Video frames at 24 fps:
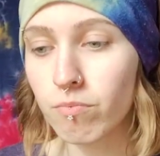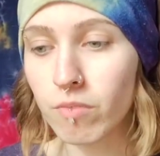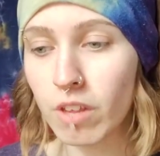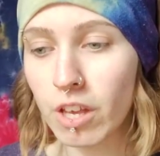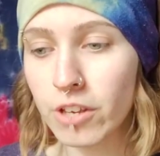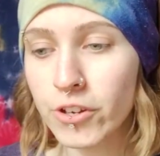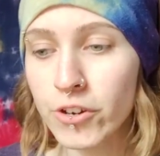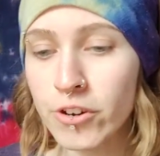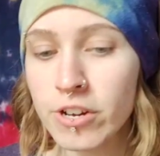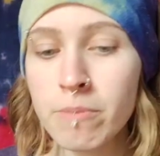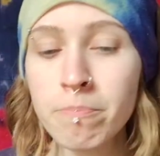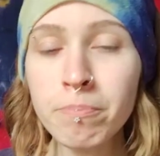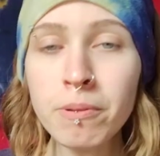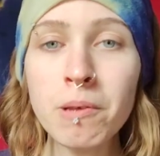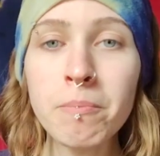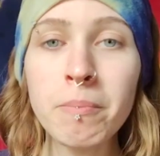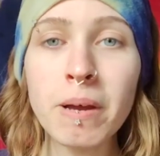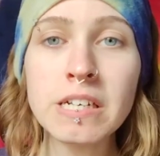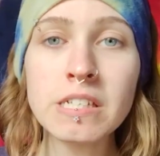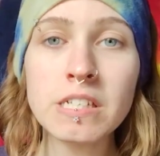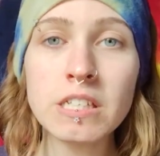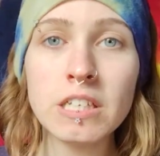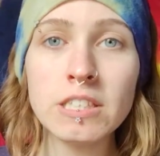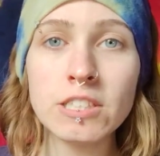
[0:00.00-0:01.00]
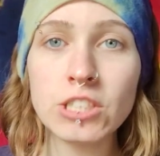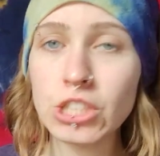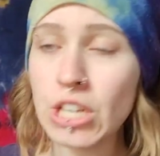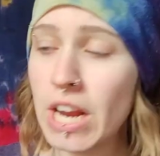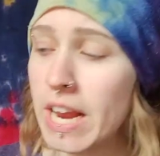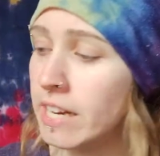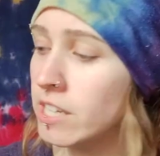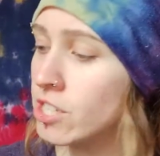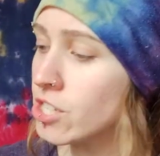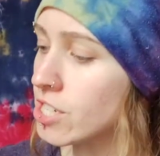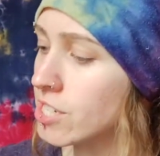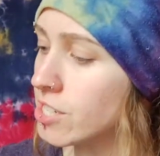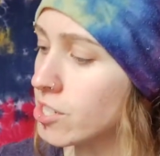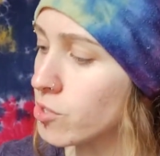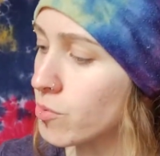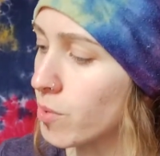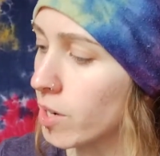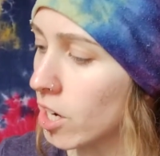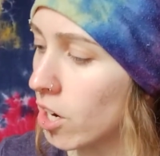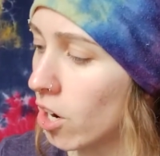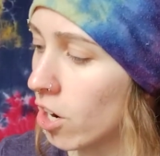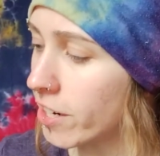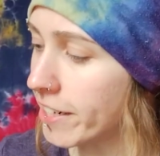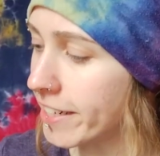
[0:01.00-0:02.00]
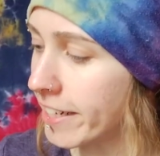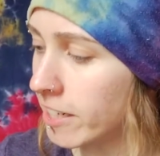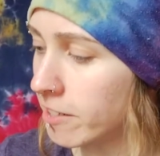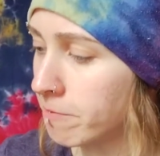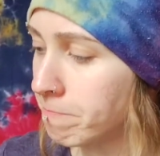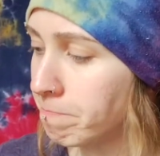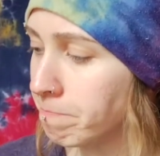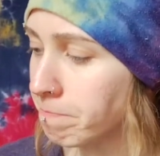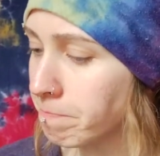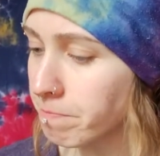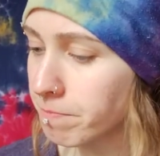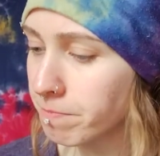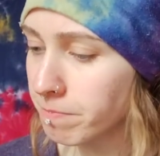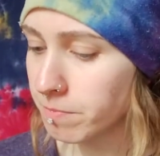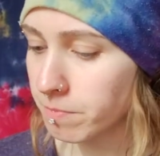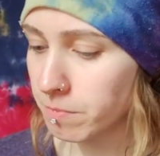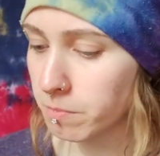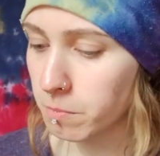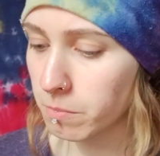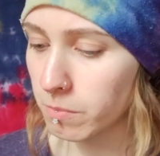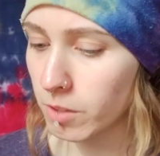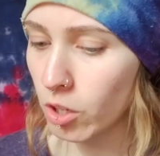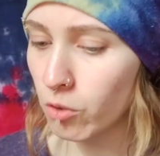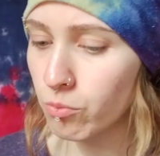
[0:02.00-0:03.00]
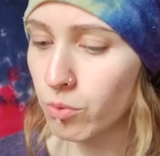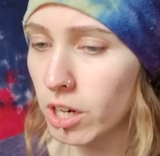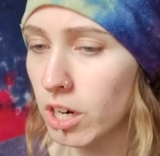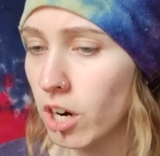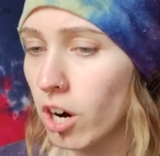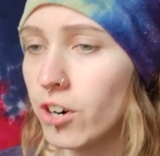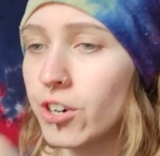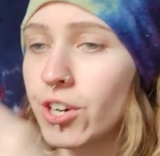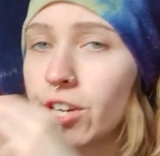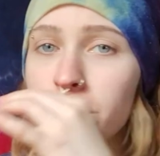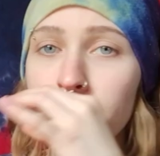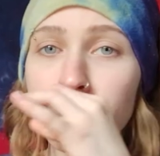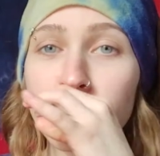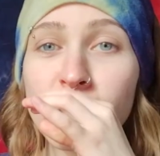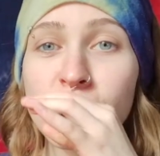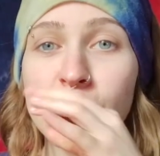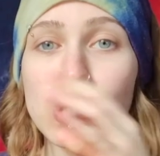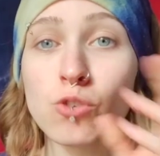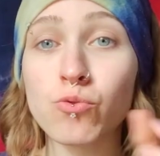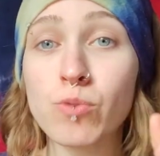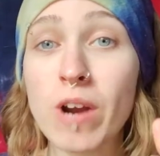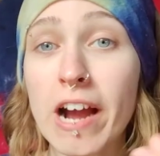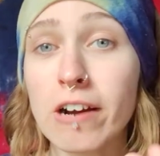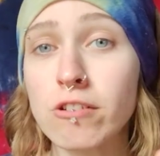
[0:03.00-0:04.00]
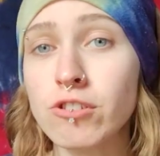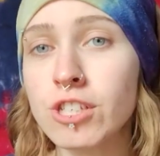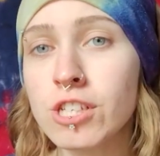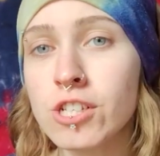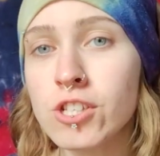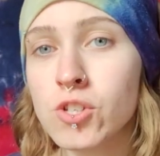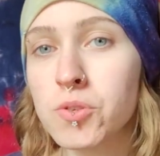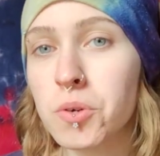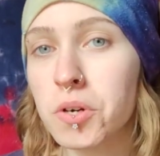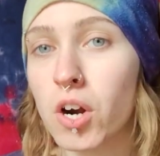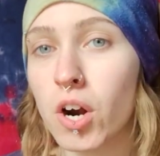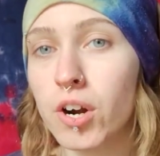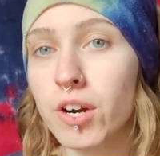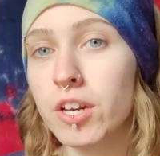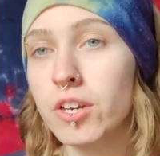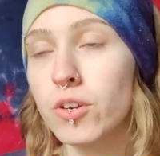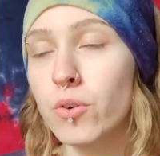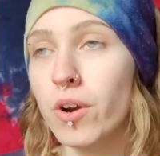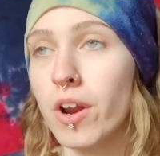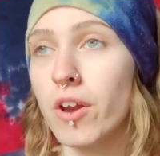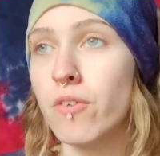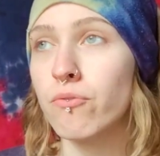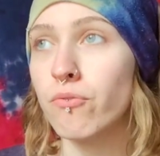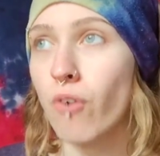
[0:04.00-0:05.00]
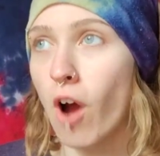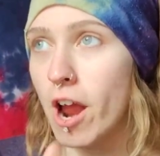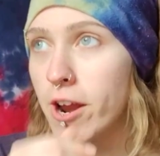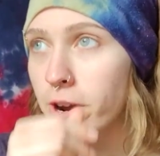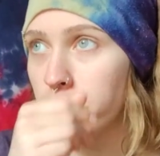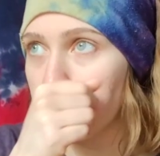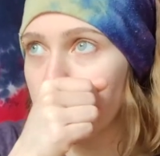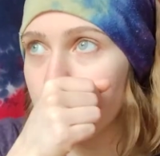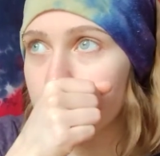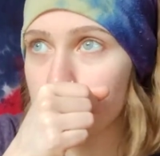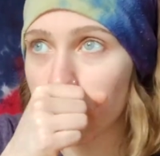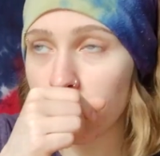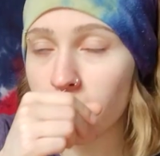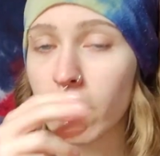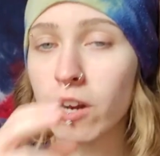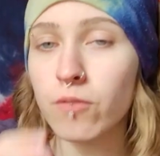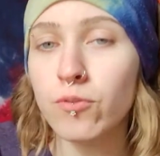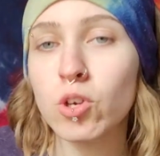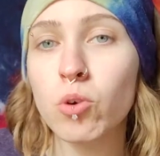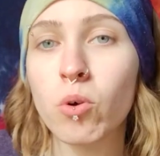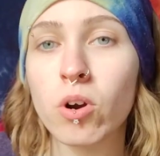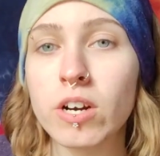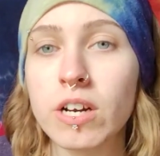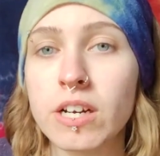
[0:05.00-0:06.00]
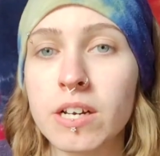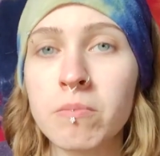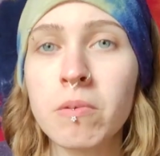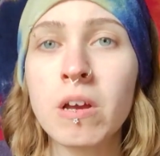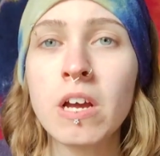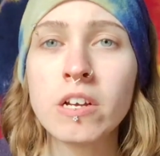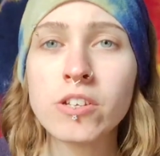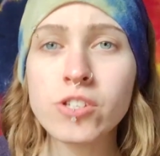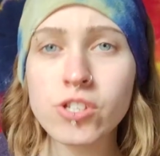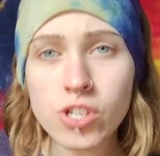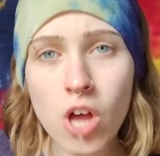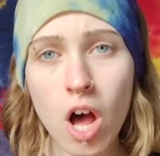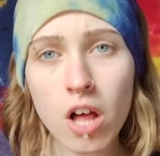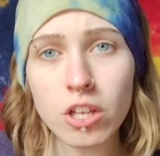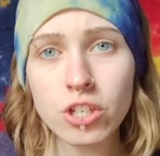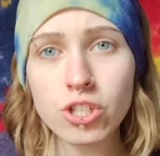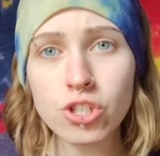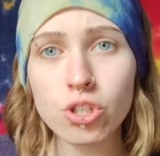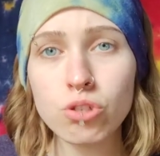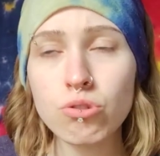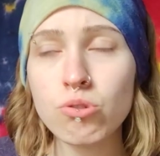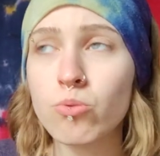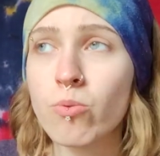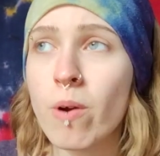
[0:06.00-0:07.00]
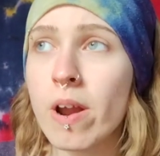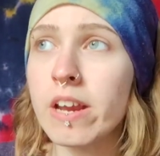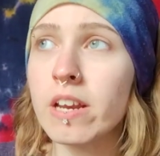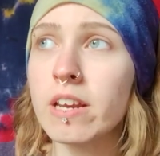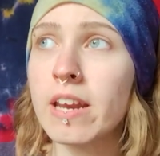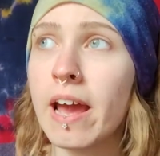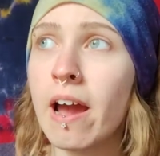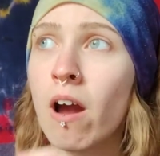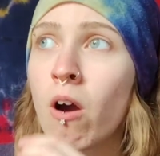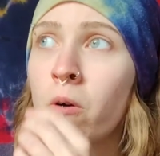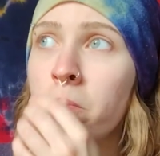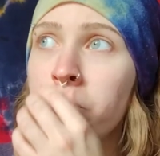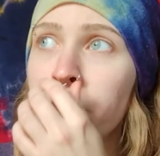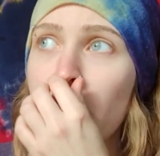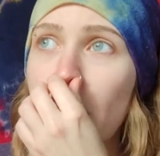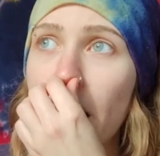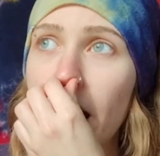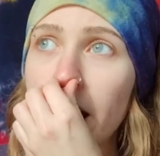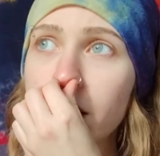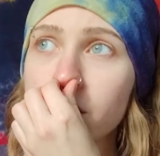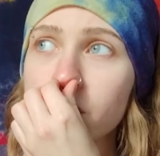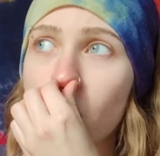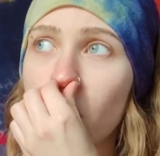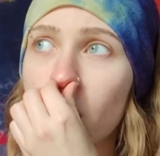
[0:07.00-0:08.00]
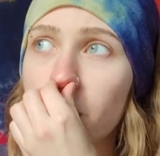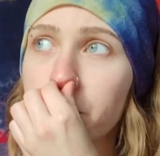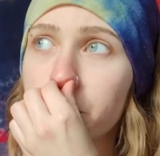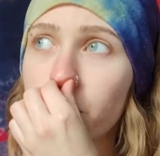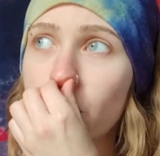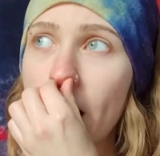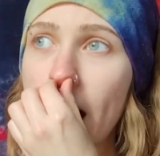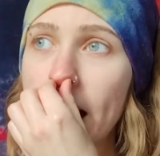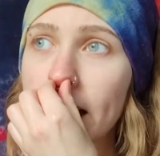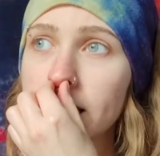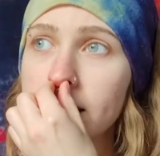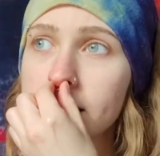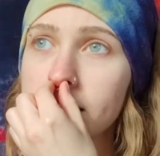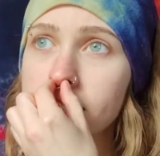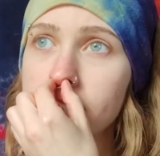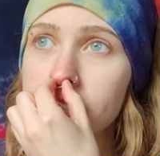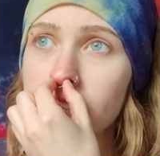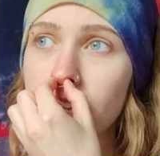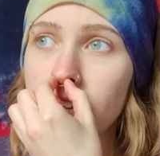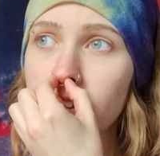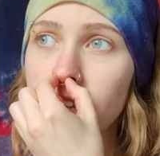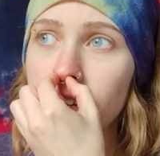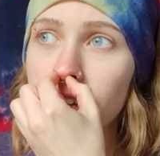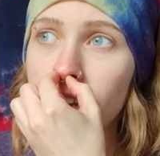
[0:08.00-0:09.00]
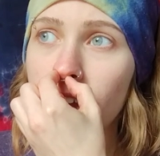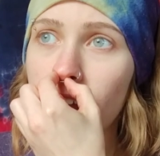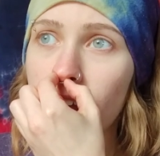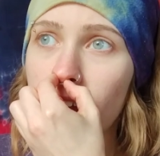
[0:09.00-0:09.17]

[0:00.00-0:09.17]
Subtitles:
You're implementing changes regarding your surroundings, regarding your environment. A lot of you are in solitude right now and are practicing